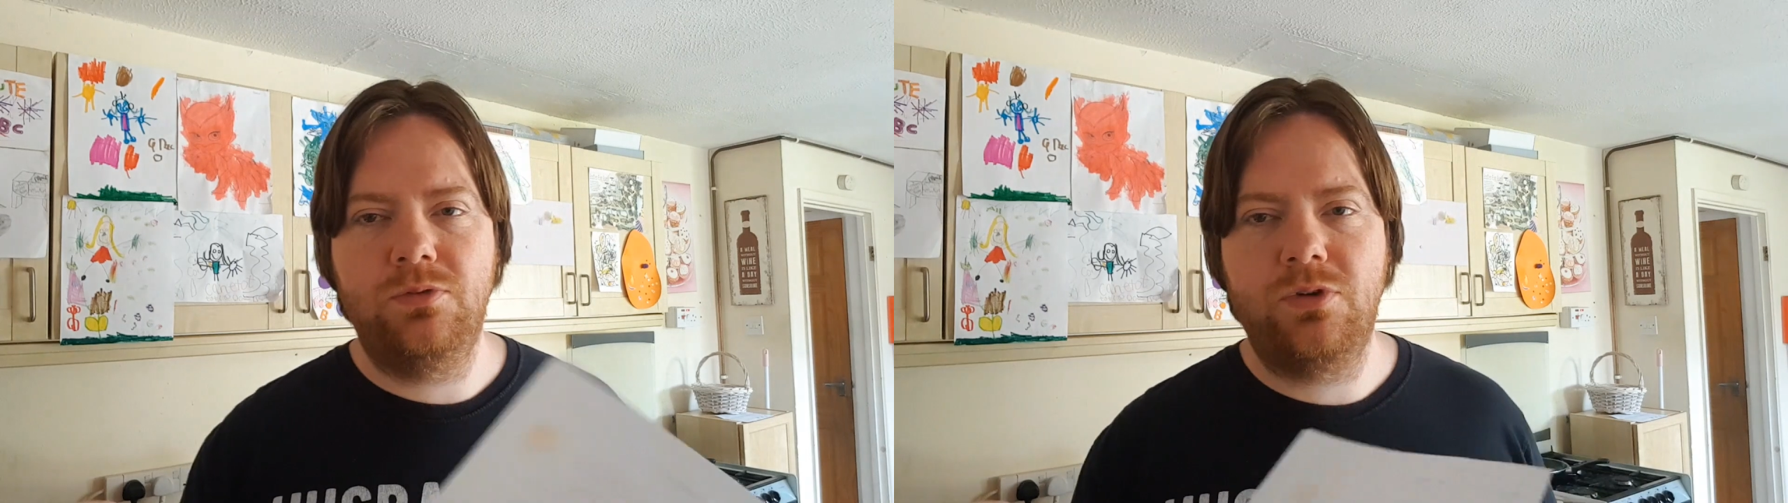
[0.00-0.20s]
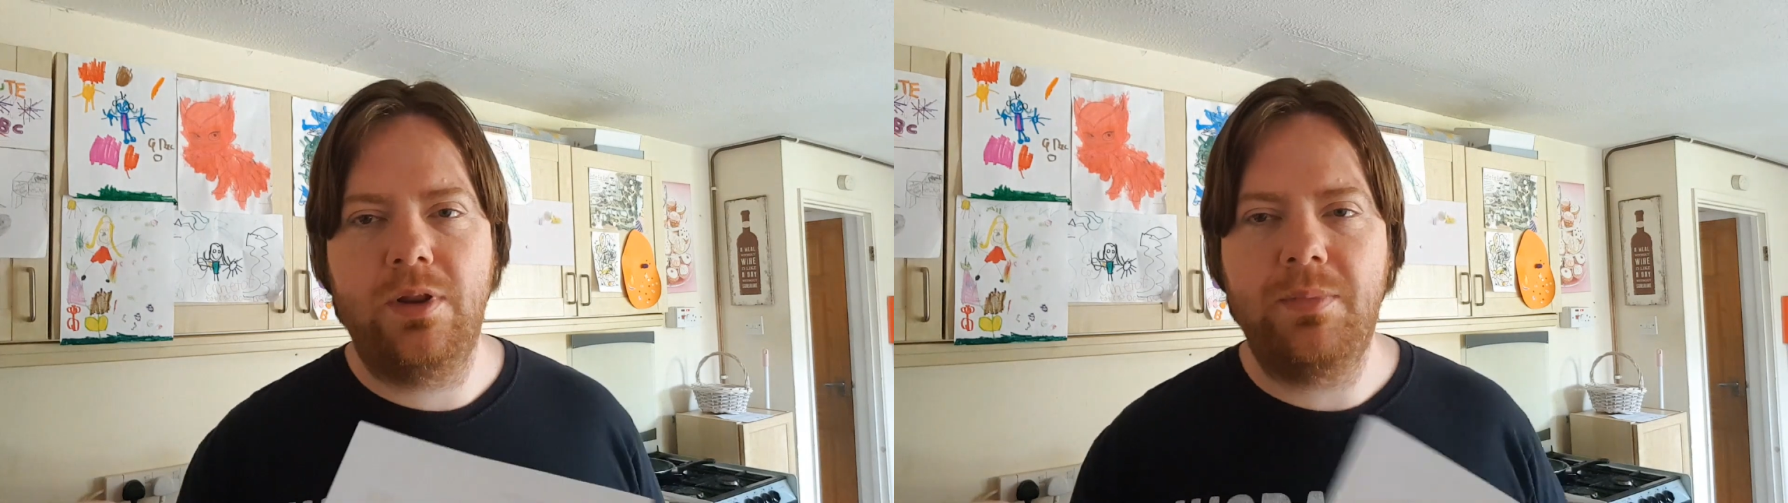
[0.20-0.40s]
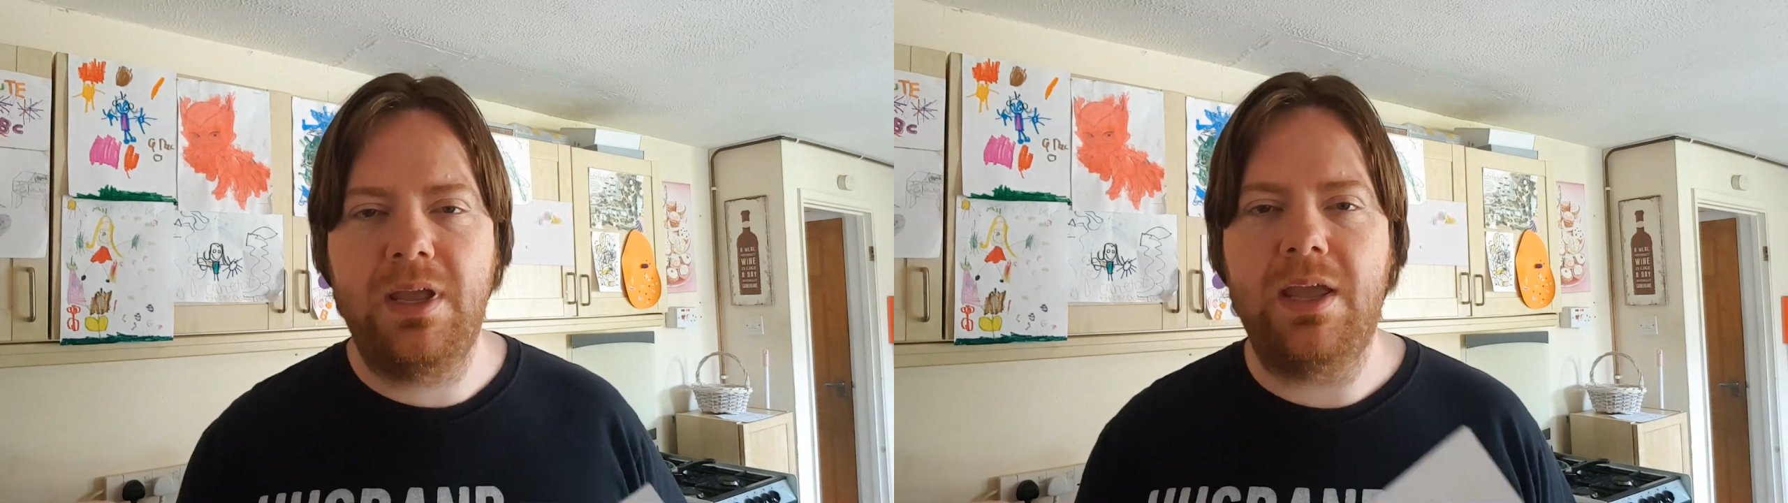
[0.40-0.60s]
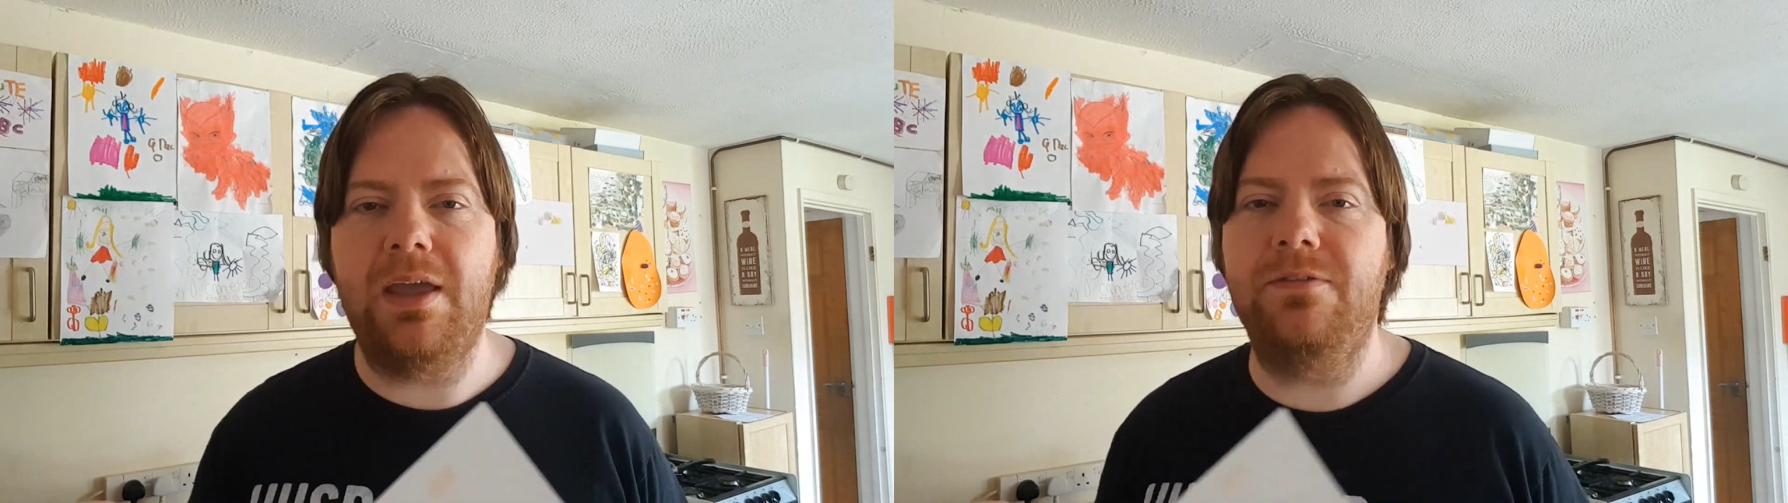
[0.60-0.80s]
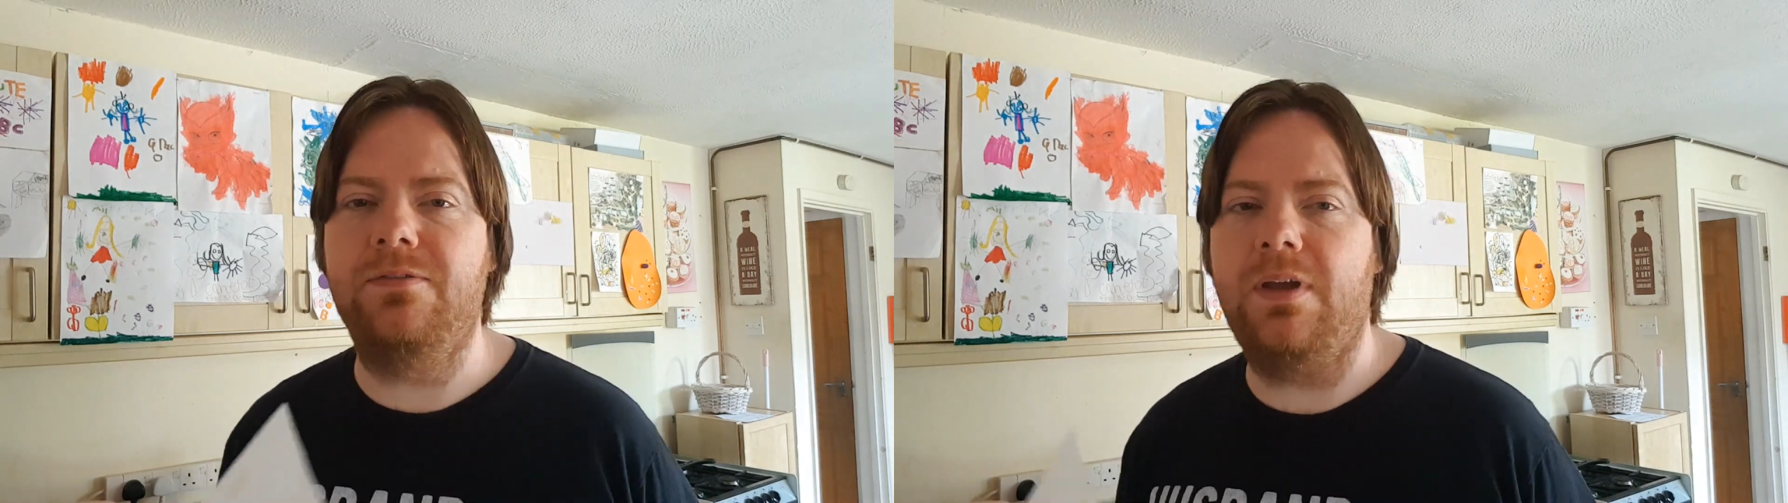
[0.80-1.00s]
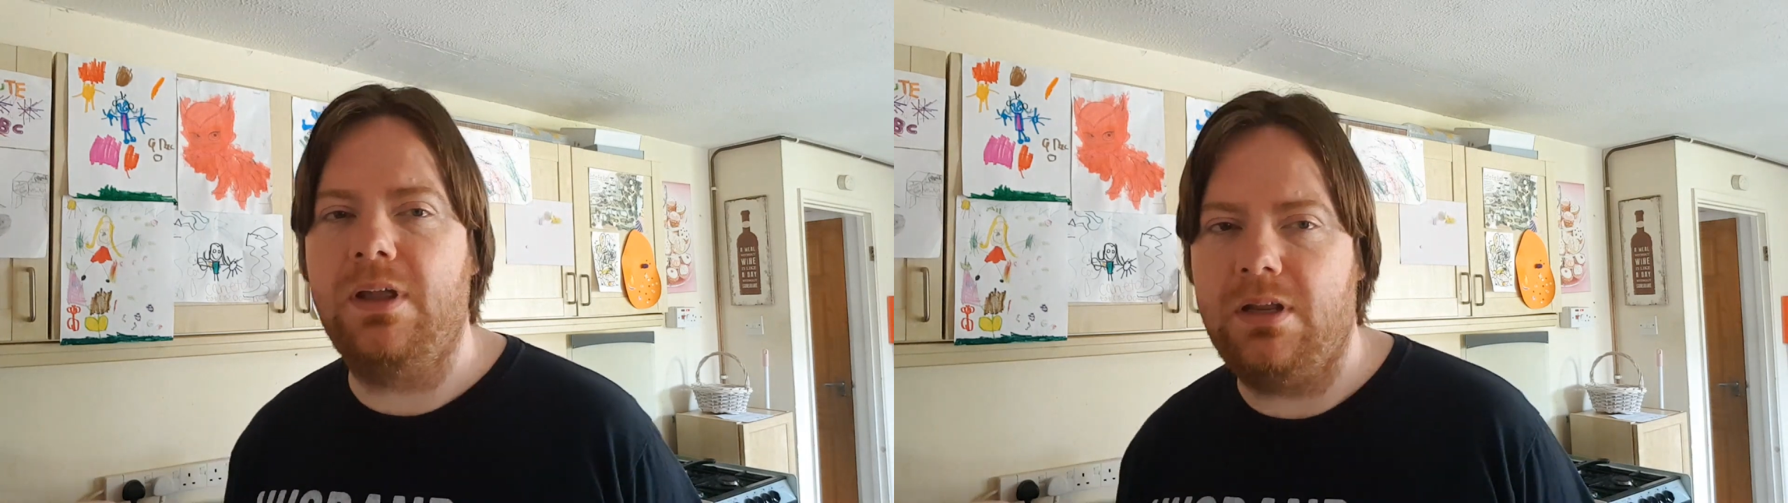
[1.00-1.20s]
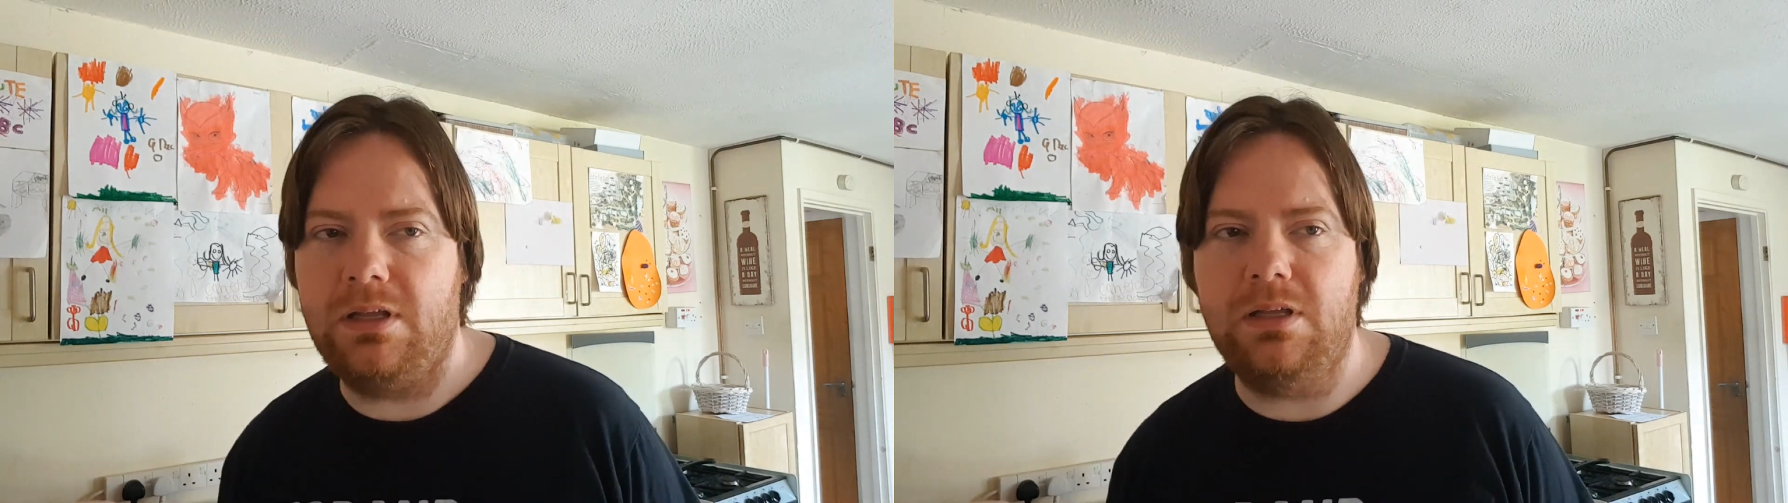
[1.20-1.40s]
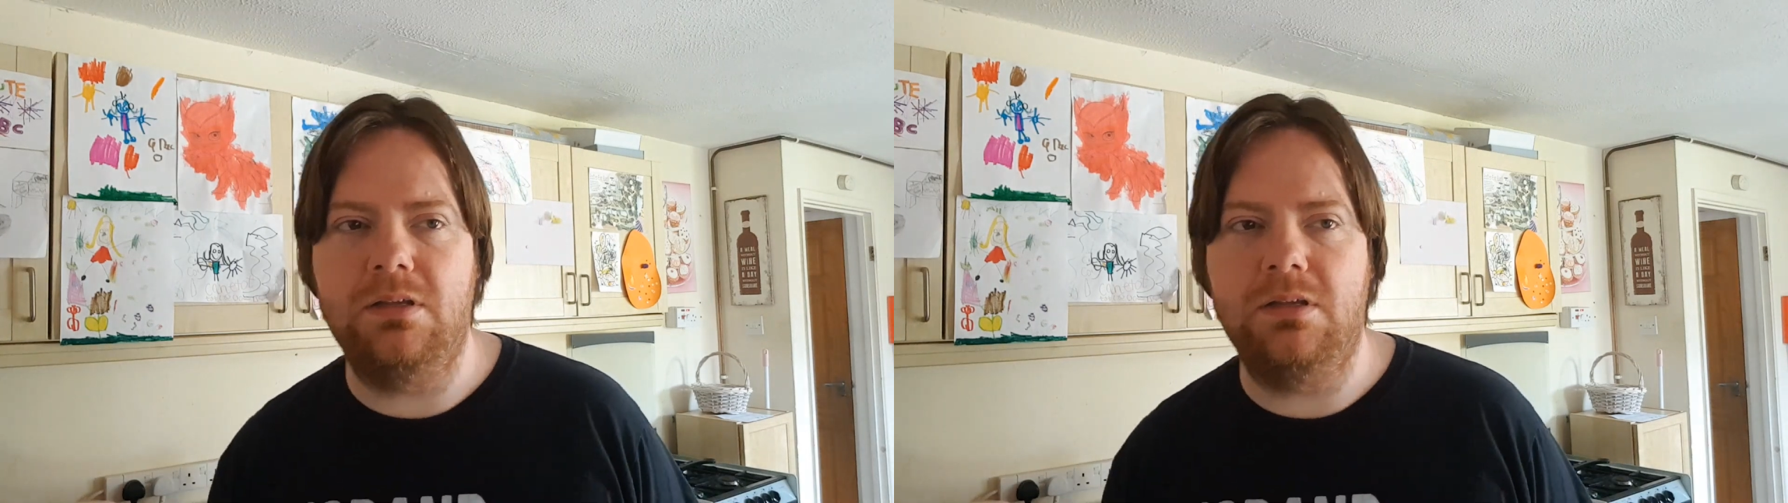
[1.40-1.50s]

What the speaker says: trying to make it a fairly